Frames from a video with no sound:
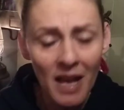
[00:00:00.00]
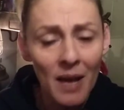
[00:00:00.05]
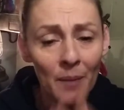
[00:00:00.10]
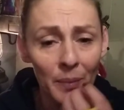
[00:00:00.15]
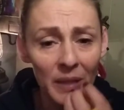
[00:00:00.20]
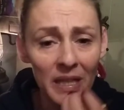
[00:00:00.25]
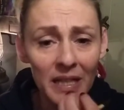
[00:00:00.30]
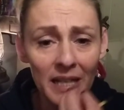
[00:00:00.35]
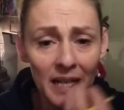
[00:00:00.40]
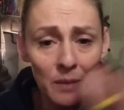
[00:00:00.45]

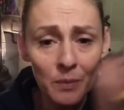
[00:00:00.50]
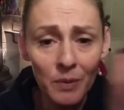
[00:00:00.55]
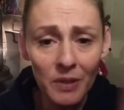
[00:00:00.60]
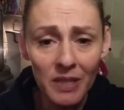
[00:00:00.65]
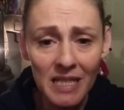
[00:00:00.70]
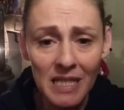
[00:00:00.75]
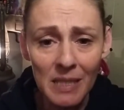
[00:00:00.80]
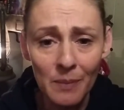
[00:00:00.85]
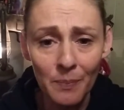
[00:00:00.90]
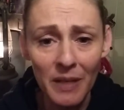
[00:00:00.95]
Being able
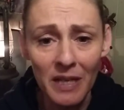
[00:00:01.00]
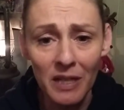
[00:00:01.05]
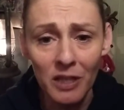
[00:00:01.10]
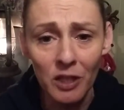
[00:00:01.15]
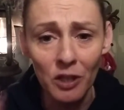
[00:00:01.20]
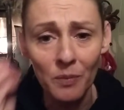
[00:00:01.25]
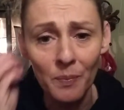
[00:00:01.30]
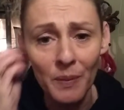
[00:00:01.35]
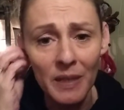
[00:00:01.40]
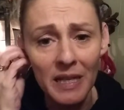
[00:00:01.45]
to speak
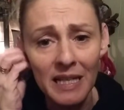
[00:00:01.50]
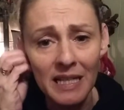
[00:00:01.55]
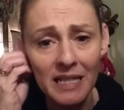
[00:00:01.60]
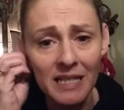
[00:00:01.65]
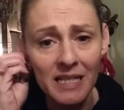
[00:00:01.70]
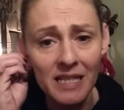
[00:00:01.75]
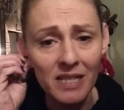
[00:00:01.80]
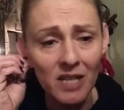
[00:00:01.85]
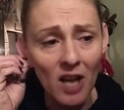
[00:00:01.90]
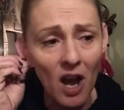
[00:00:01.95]
your
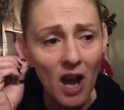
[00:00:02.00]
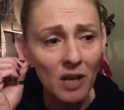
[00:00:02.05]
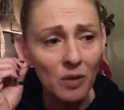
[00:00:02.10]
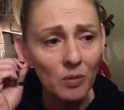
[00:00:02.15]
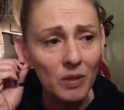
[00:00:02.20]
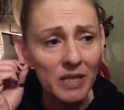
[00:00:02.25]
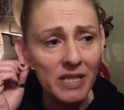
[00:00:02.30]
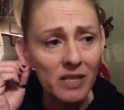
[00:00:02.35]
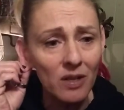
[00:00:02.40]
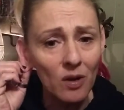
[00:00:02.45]
piece, talk
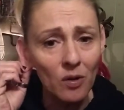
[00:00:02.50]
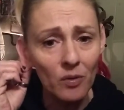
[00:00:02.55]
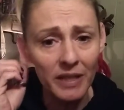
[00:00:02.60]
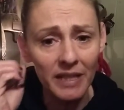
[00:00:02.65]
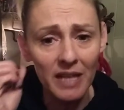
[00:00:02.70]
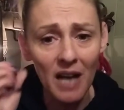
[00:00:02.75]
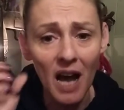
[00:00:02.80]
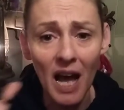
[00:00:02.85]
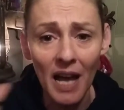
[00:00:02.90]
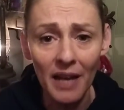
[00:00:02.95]
what's
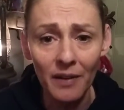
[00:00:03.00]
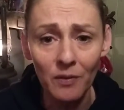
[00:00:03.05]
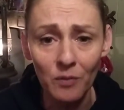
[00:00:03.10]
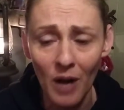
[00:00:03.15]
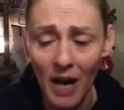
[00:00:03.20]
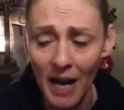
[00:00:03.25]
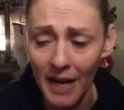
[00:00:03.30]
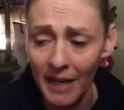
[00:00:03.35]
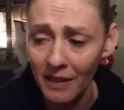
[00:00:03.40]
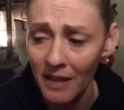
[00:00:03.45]
going on,
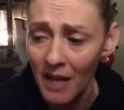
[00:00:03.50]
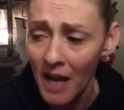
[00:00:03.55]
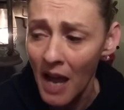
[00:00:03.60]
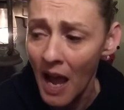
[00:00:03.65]
right?